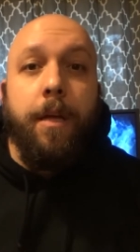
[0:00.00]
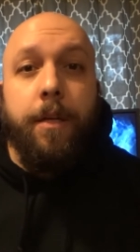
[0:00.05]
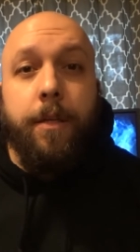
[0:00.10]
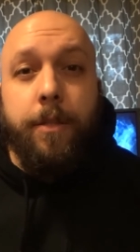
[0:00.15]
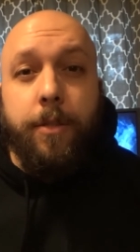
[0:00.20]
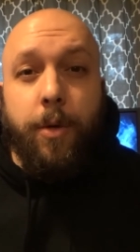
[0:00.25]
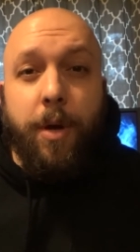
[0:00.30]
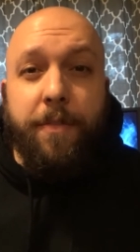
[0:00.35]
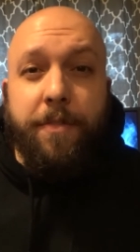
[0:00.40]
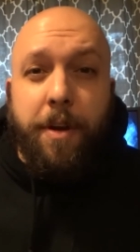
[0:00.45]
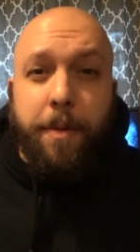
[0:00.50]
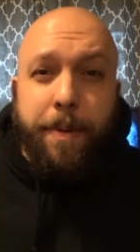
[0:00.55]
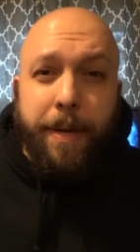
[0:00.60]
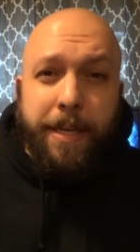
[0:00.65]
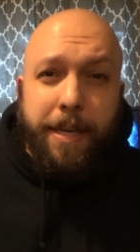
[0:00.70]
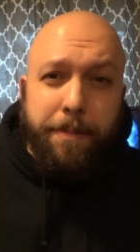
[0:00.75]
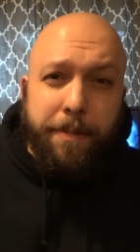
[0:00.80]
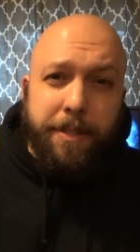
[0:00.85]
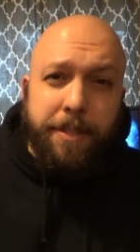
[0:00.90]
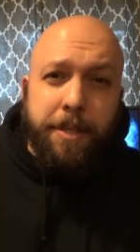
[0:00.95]
So after I
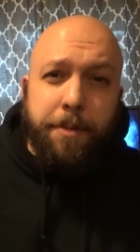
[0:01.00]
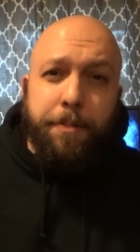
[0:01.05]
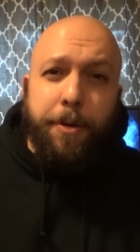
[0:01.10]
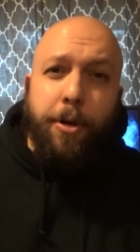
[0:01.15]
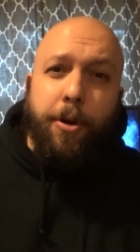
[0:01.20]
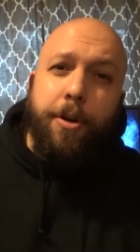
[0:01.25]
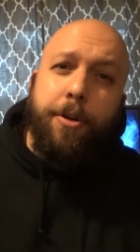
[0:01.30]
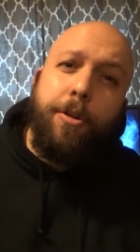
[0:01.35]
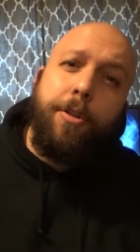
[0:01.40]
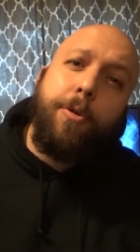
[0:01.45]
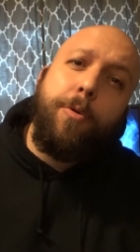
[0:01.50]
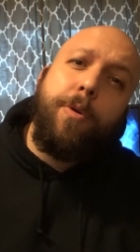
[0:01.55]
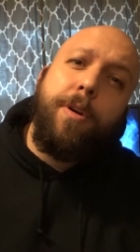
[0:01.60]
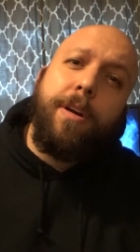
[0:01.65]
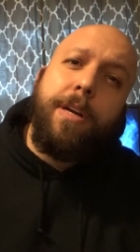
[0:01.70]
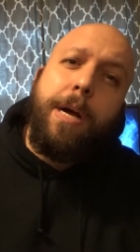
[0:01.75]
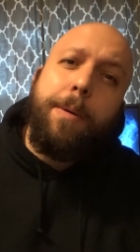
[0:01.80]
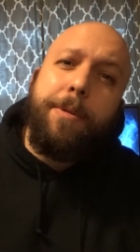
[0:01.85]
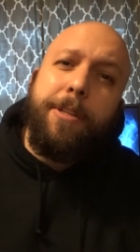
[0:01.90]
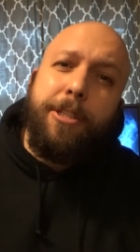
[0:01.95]
picked up this computer, I knew there were
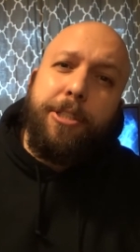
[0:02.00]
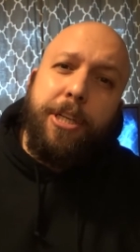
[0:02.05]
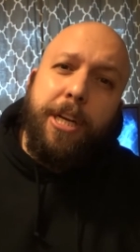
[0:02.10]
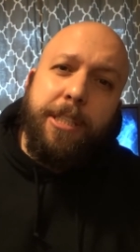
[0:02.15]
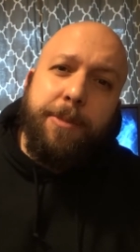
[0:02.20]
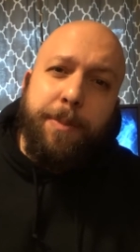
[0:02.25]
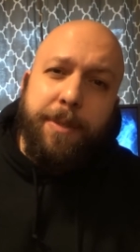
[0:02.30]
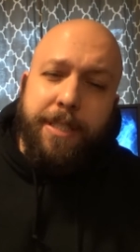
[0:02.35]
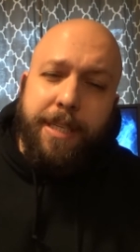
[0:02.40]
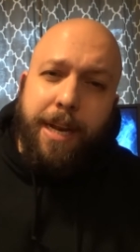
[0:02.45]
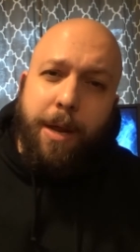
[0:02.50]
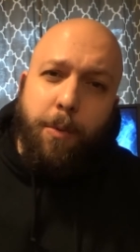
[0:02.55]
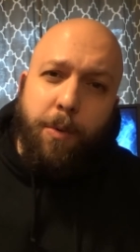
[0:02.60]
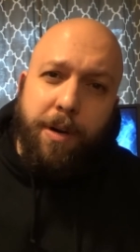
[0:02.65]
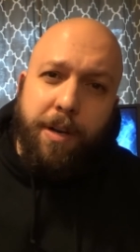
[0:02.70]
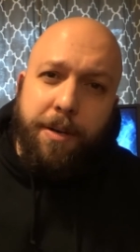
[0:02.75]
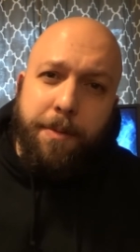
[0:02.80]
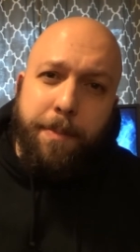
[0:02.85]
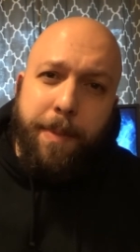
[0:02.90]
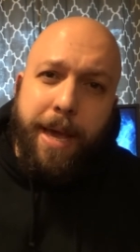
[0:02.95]
a couple adjustments that I
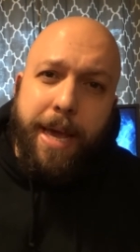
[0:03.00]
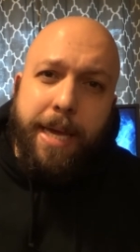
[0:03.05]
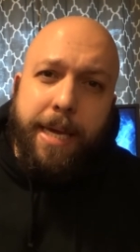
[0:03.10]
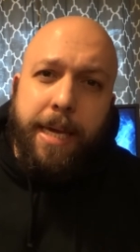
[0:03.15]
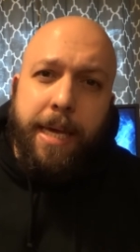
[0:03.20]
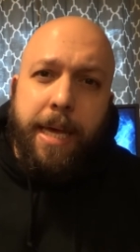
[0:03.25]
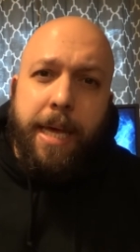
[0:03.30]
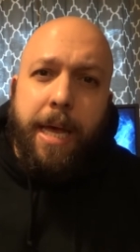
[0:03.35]
wanted to make.